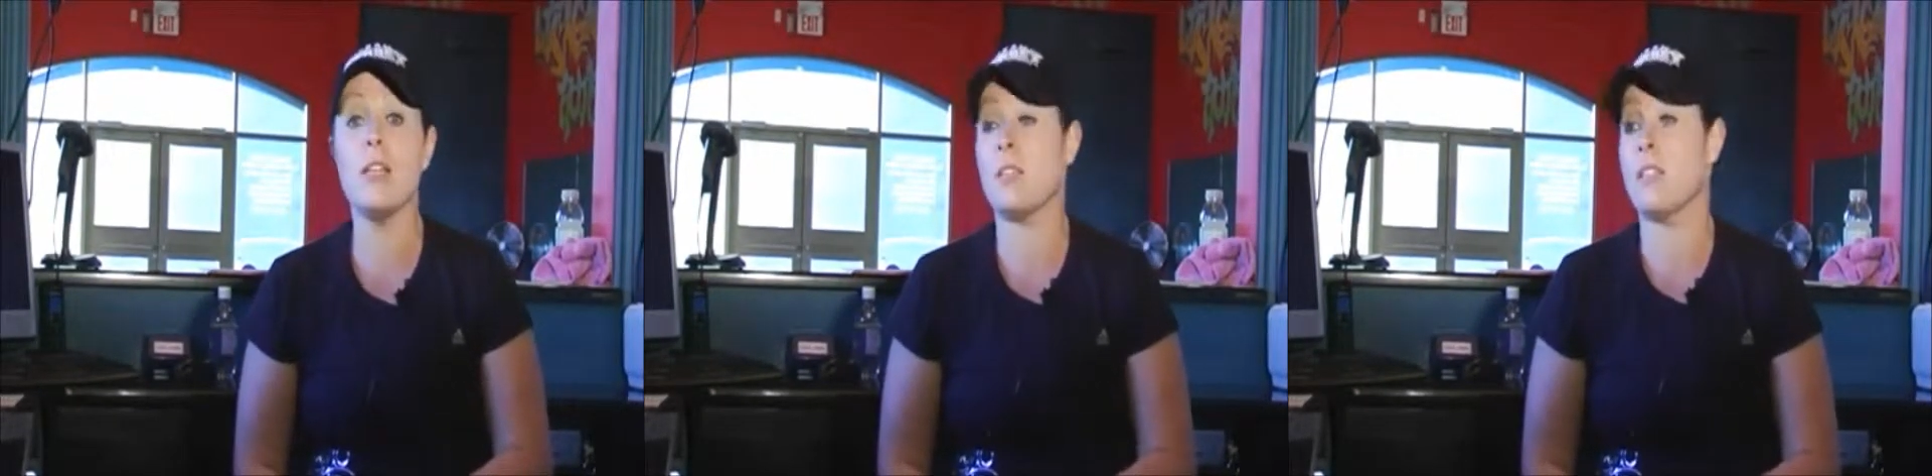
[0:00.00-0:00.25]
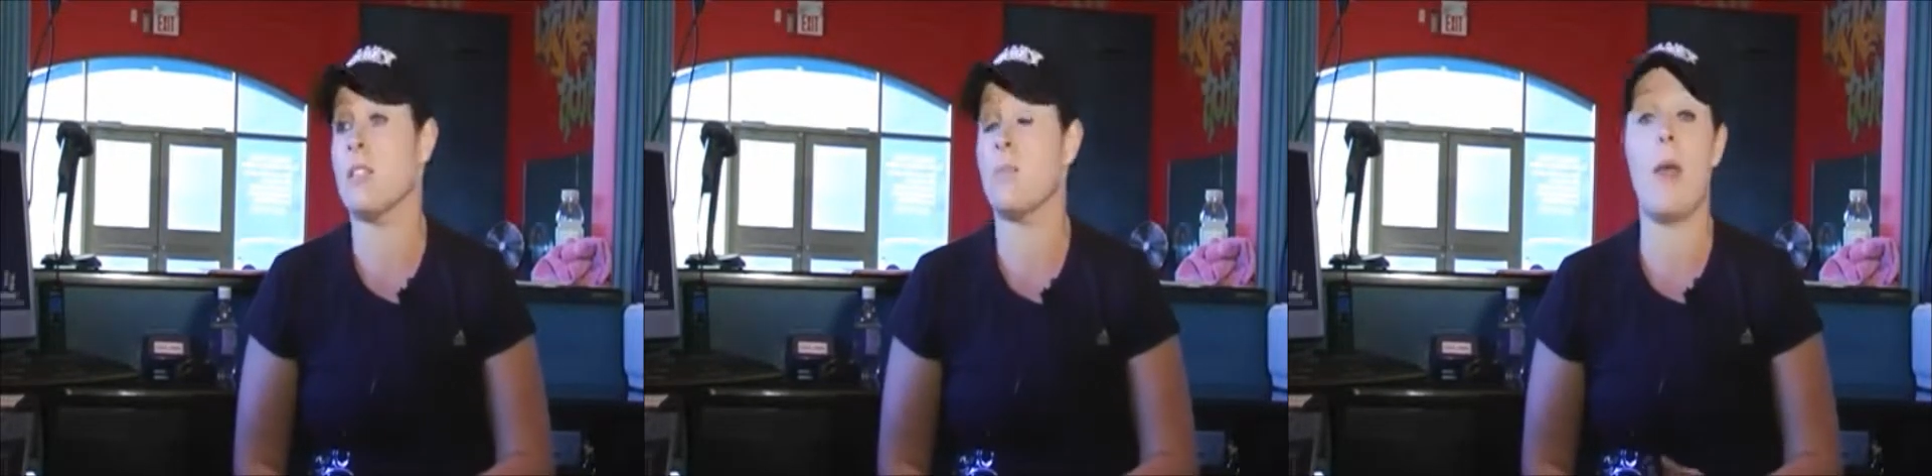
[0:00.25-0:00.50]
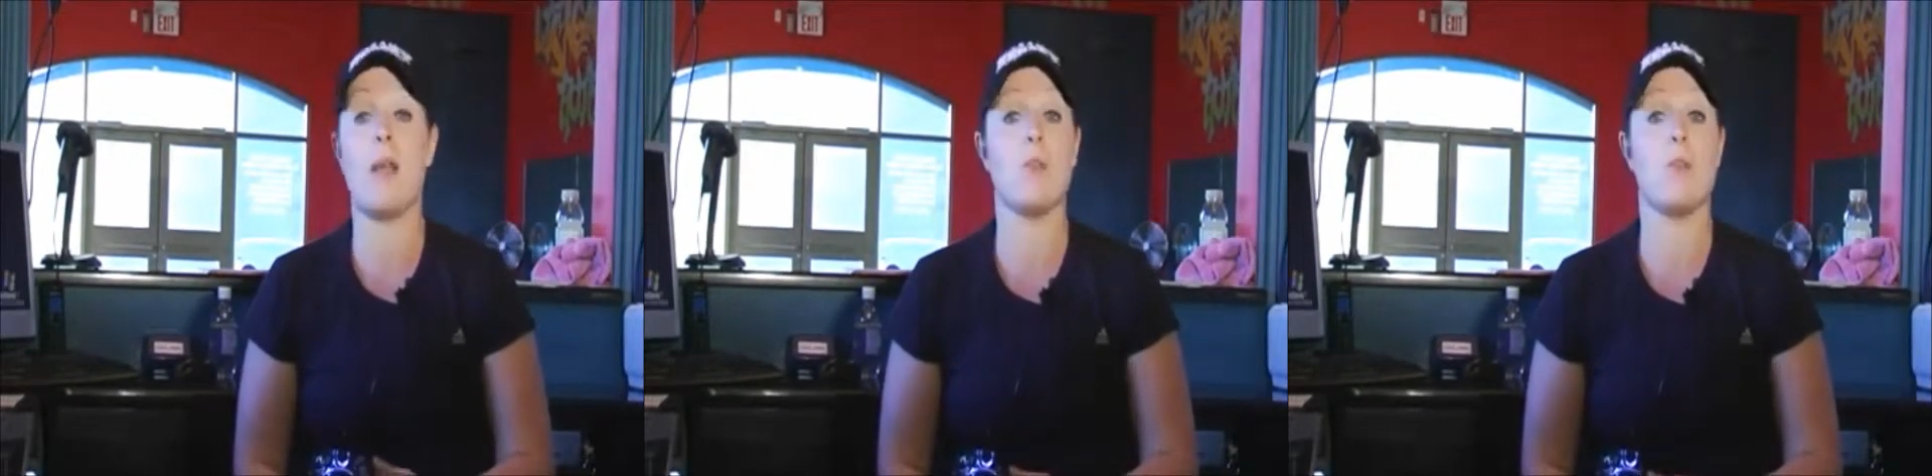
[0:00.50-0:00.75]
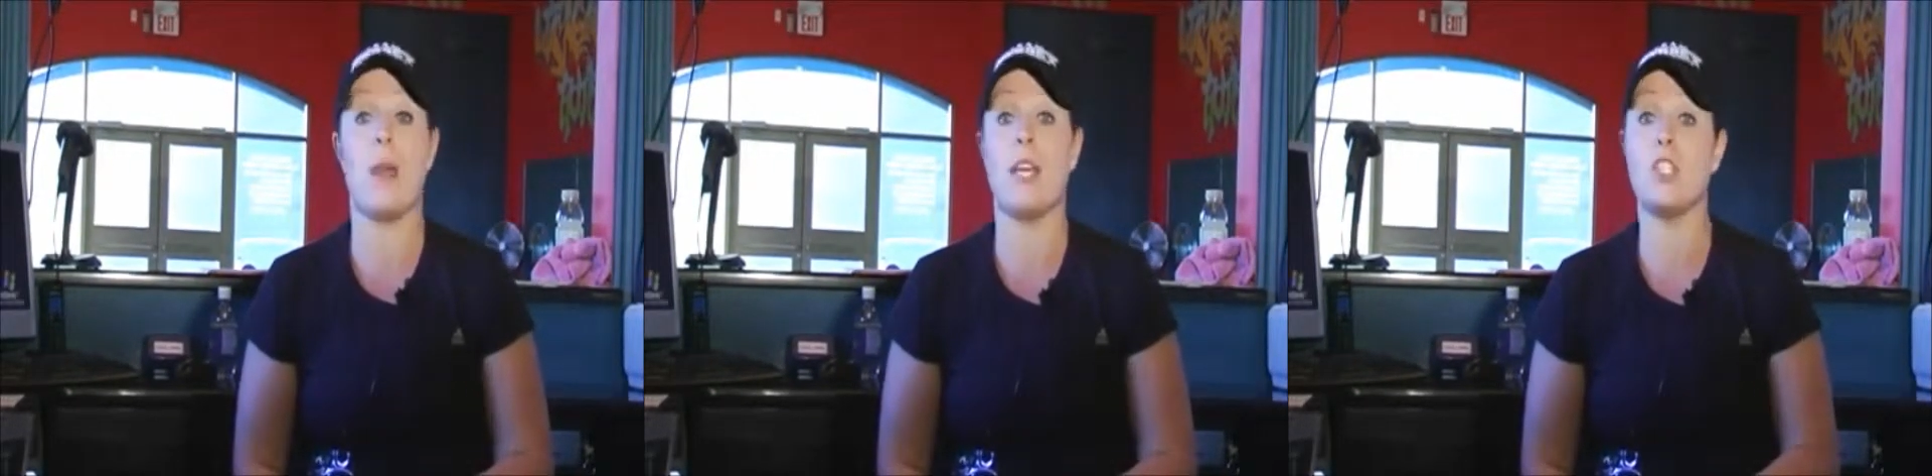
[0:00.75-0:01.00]
to spend
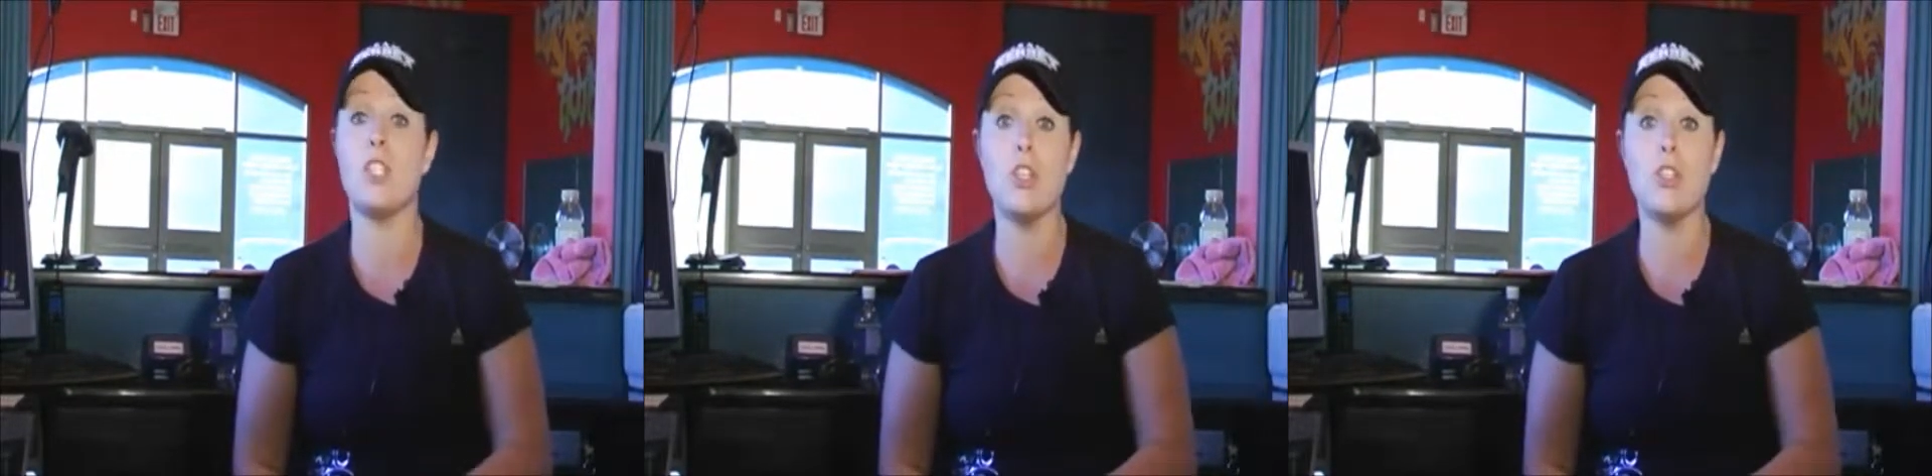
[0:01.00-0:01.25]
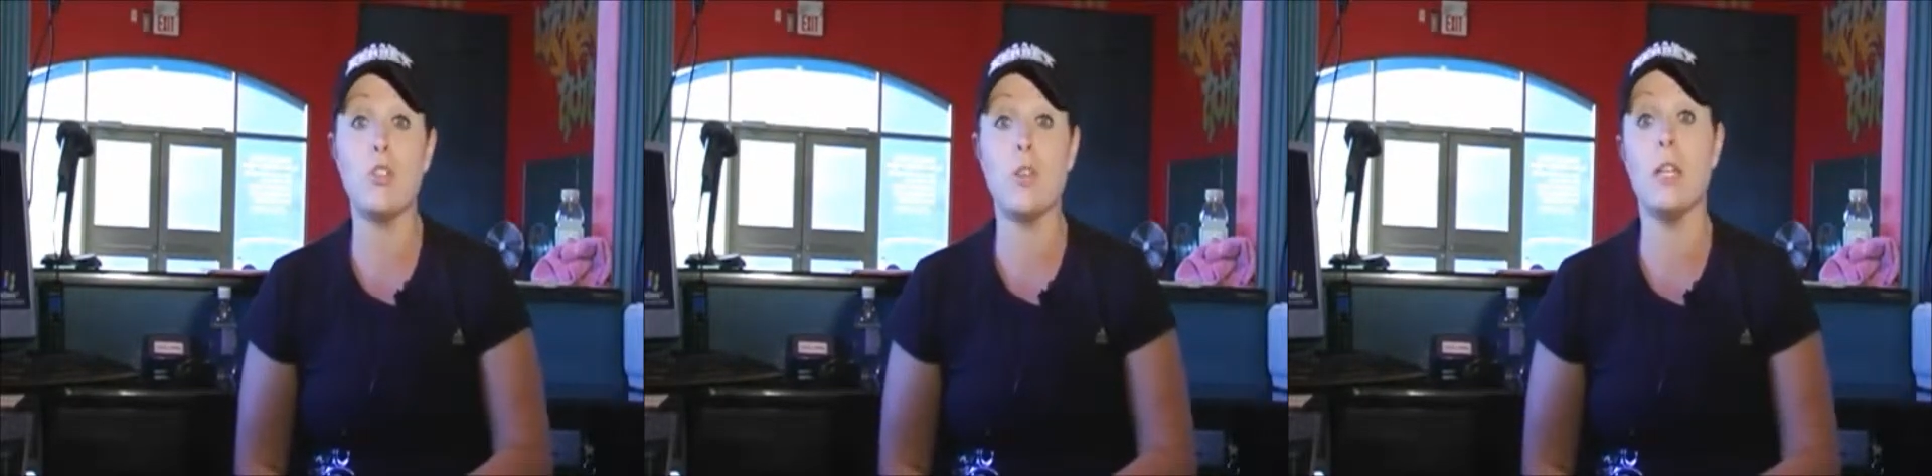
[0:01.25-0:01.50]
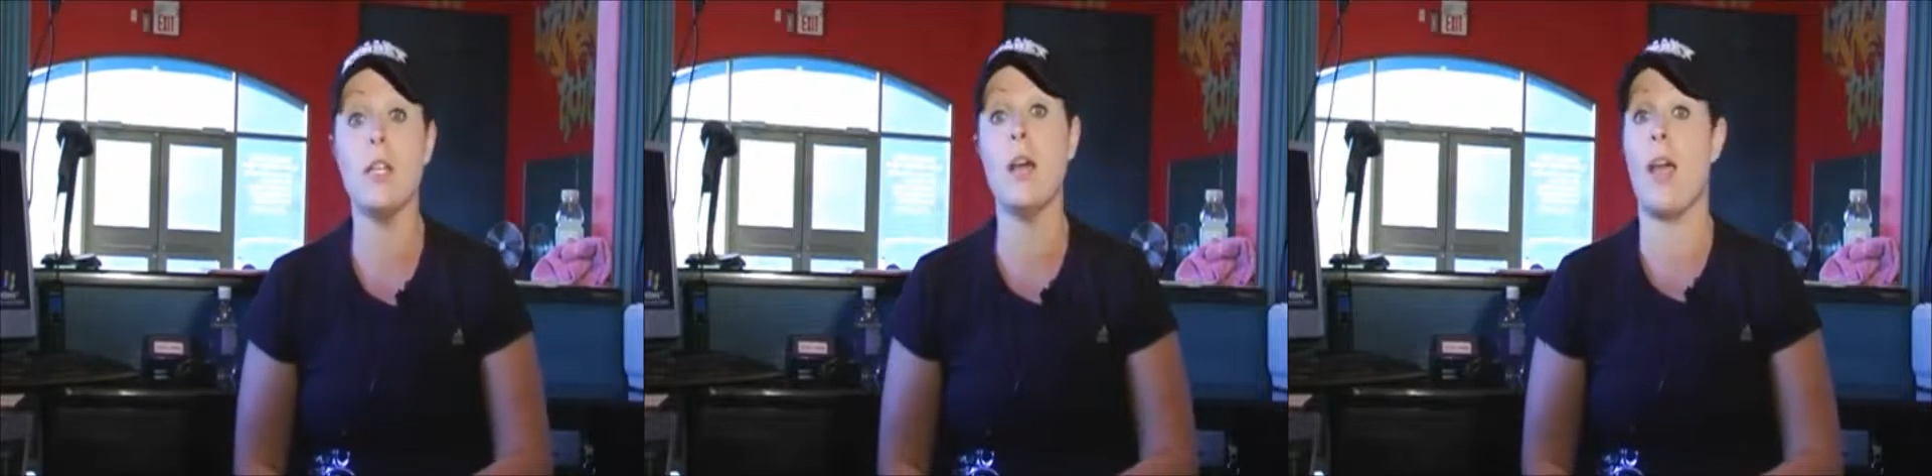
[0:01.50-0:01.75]
with my children.